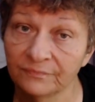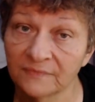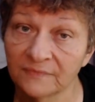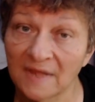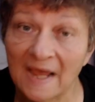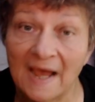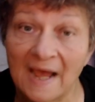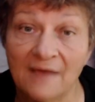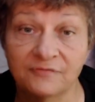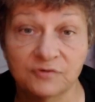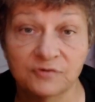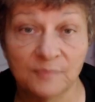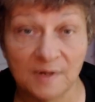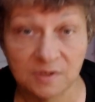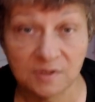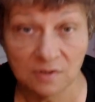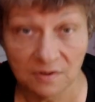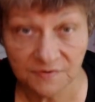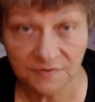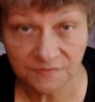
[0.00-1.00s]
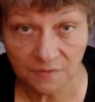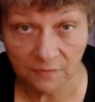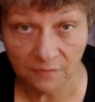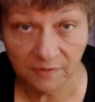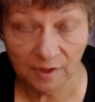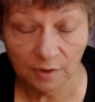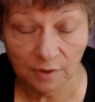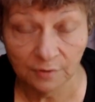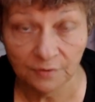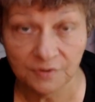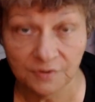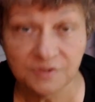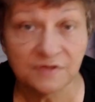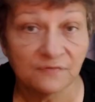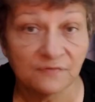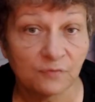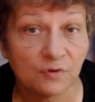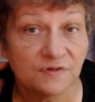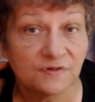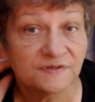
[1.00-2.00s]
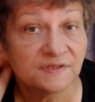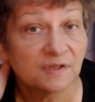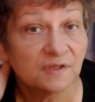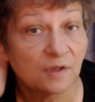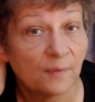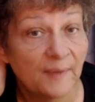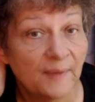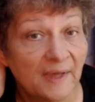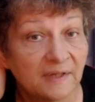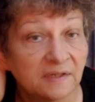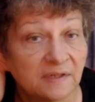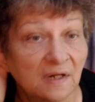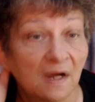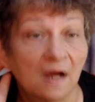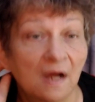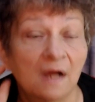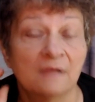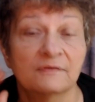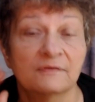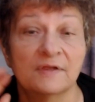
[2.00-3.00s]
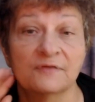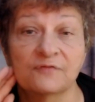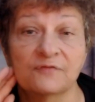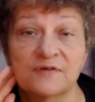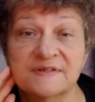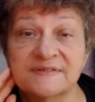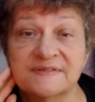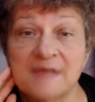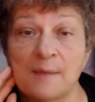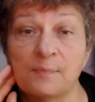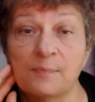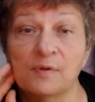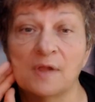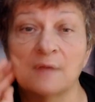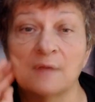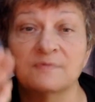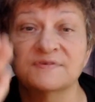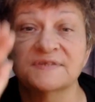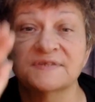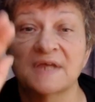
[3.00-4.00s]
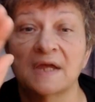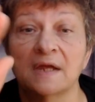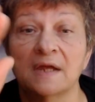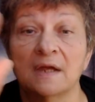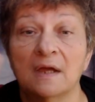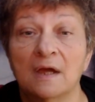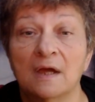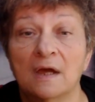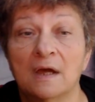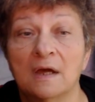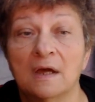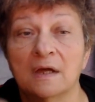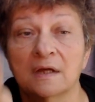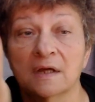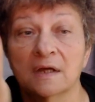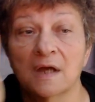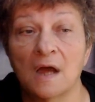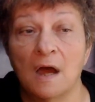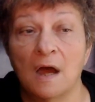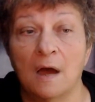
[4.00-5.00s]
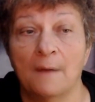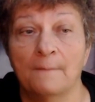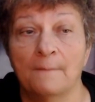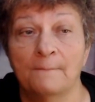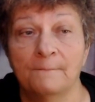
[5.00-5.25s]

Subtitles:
after my dog has already learned, of course, the command. So for example, I will say, come,